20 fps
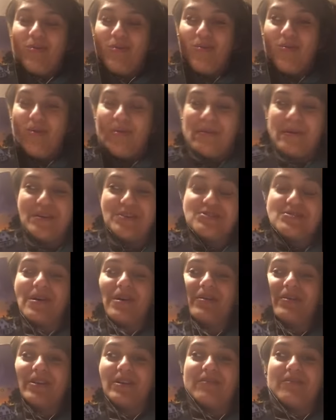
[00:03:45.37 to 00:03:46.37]
woman in
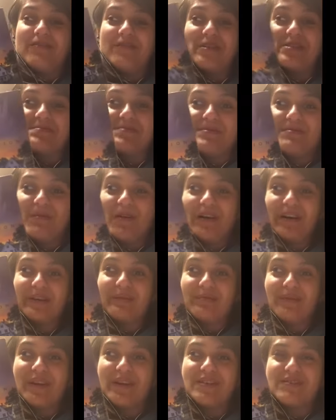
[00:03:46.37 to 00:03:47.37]
Charlotte off of Facebook
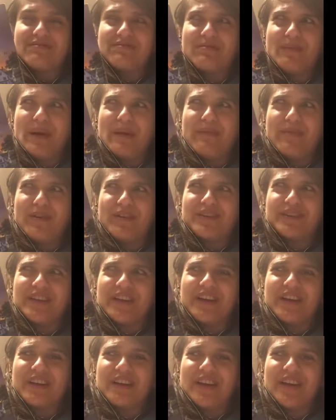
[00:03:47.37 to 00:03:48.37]
Marketplace for my
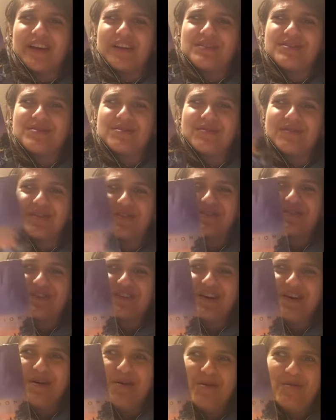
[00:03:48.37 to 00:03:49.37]
birthday like 2 years
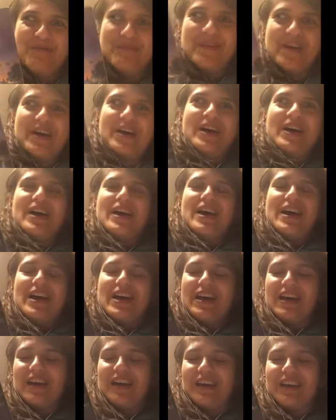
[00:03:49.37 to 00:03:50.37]
ago,
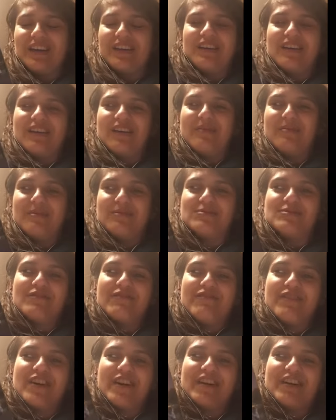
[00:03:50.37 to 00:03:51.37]
and it was a
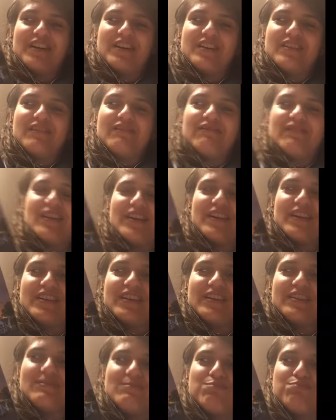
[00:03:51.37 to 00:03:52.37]
very,
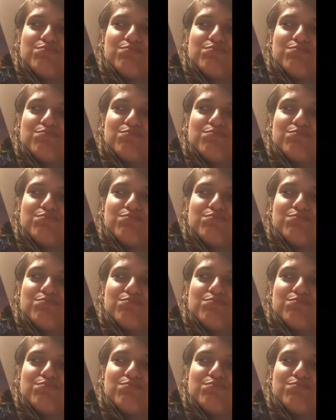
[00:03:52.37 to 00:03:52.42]
very